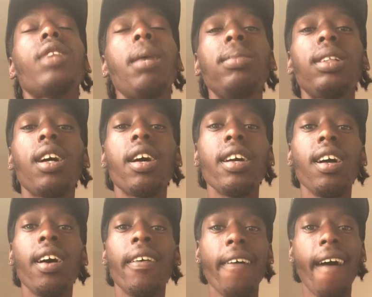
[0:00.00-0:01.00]
I'm sorry,
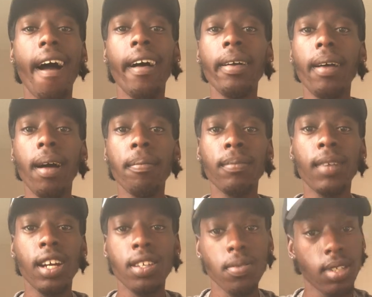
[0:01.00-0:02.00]
y'all. I'm
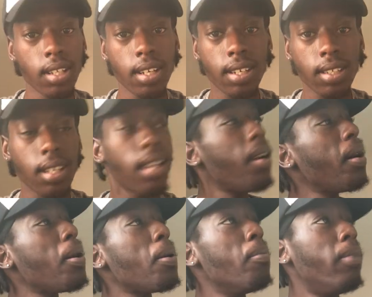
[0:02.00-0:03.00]
not used to this.
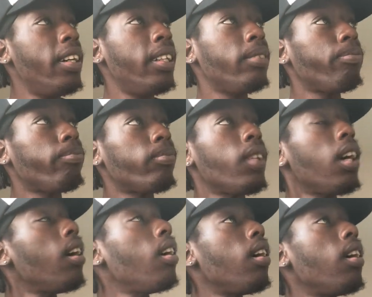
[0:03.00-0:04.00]
But
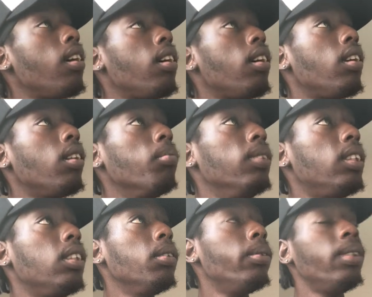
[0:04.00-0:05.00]
let me
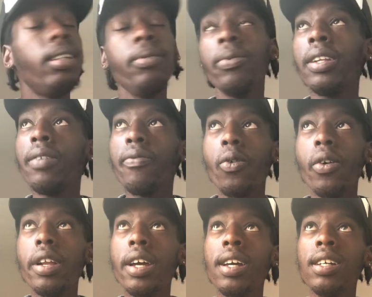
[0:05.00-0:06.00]
within
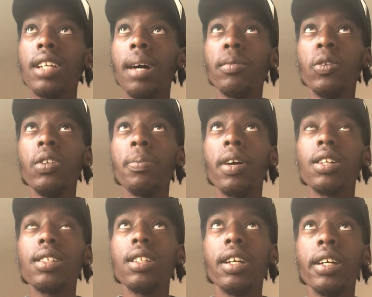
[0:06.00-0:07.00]
4 days, I moved the
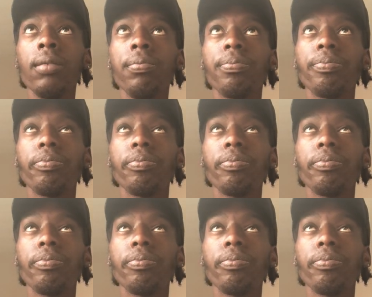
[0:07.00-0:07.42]
person in.